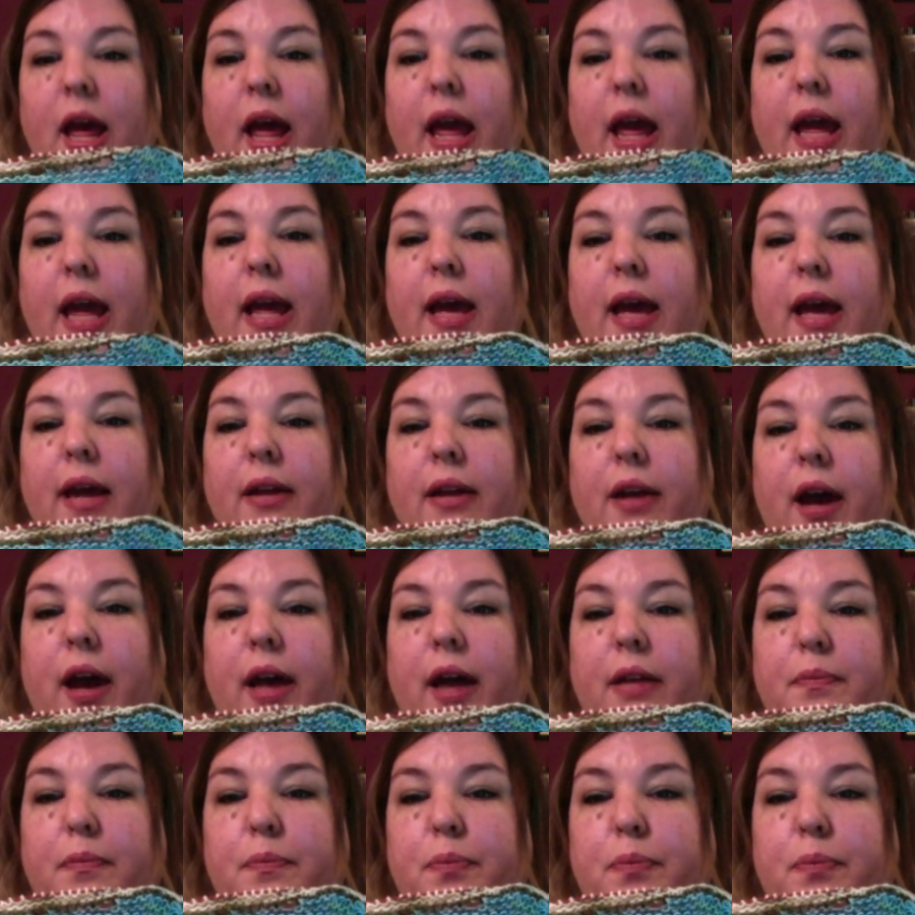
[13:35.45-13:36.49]
and
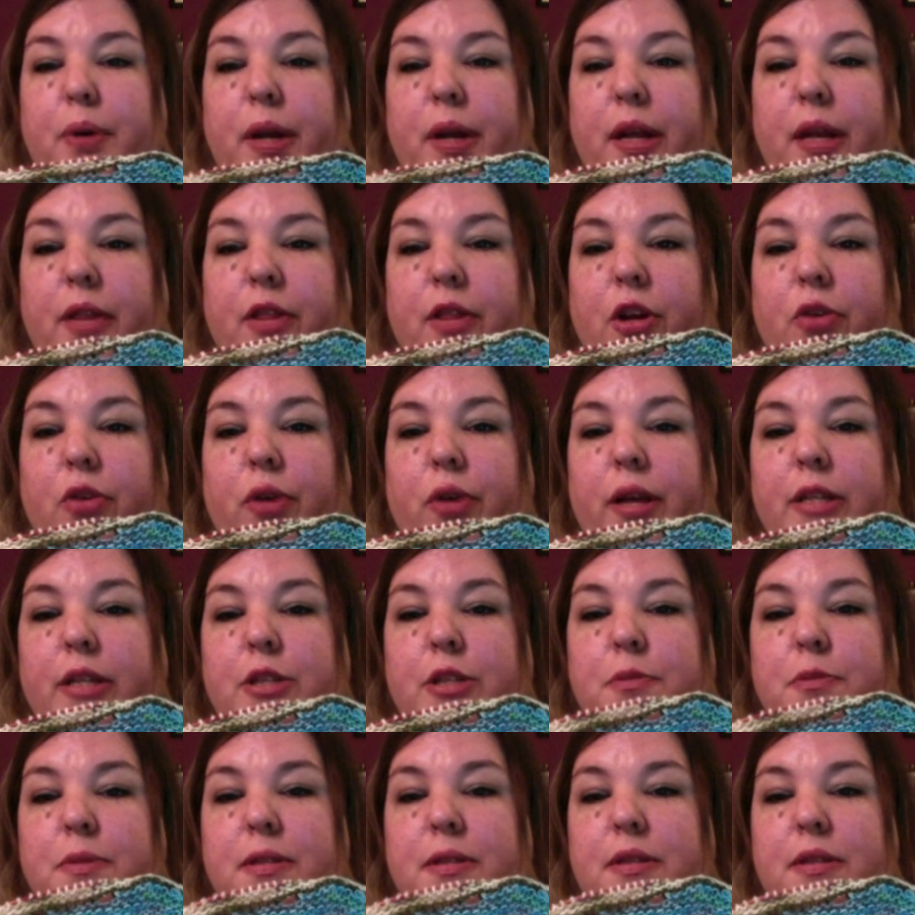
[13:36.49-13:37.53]
I put in the green
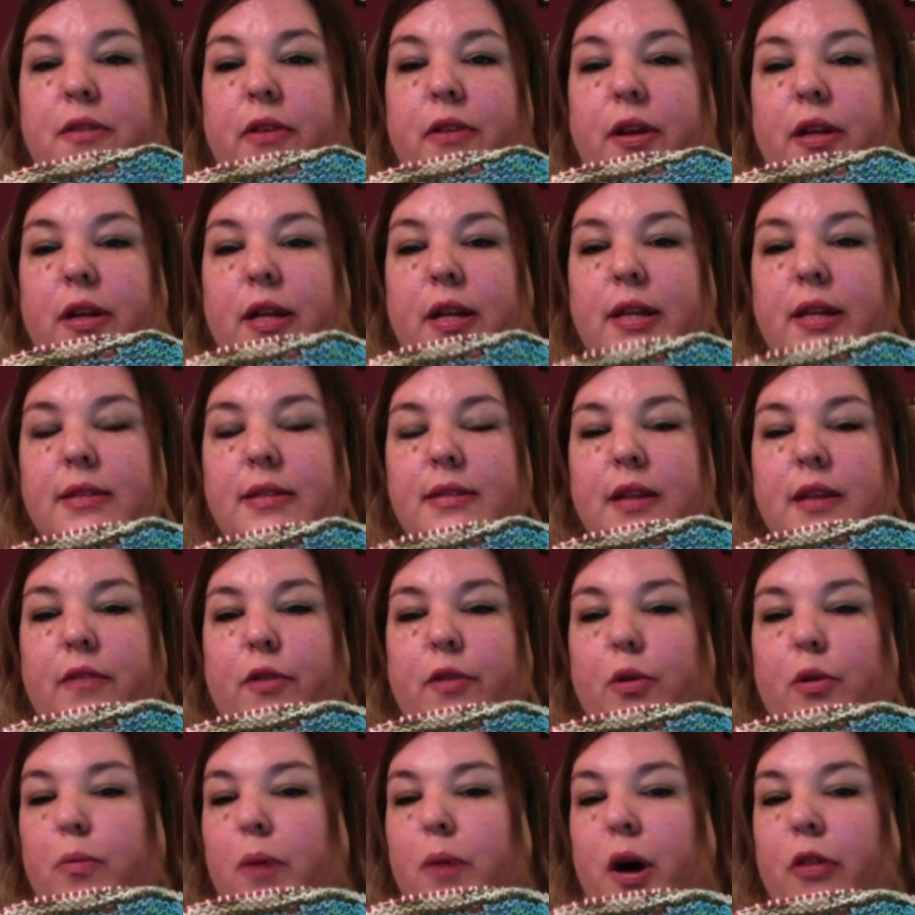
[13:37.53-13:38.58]
specifically to see if
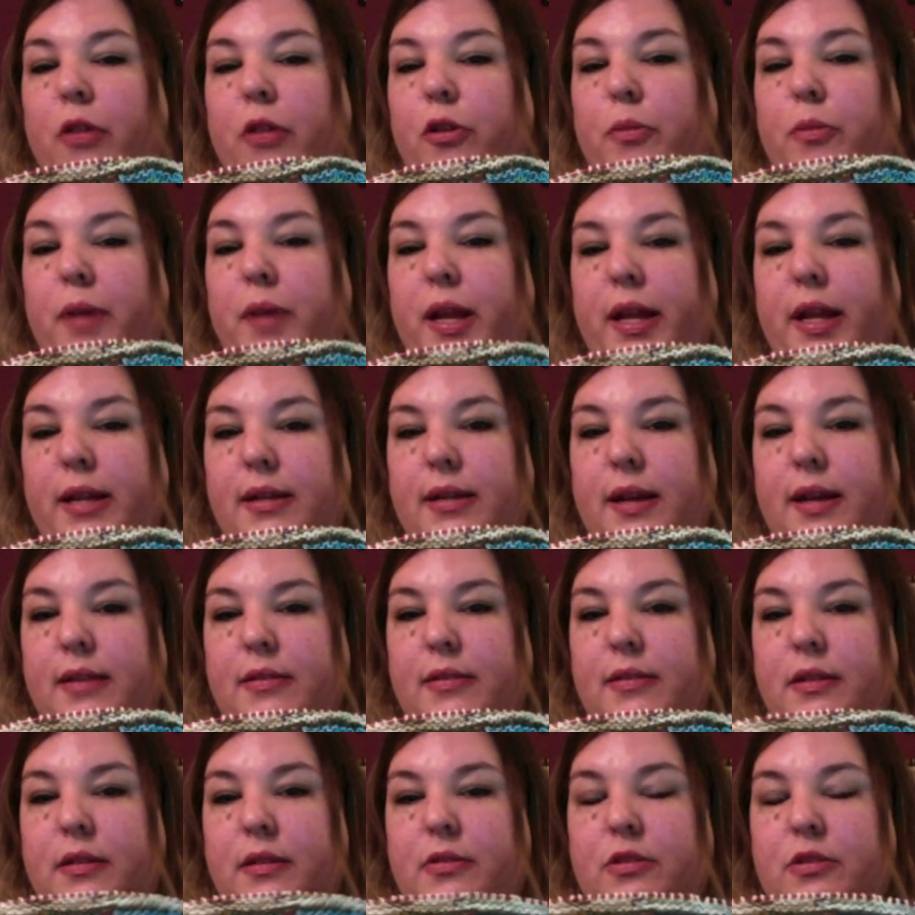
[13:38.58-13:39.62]
it will bother me, and it doesn't.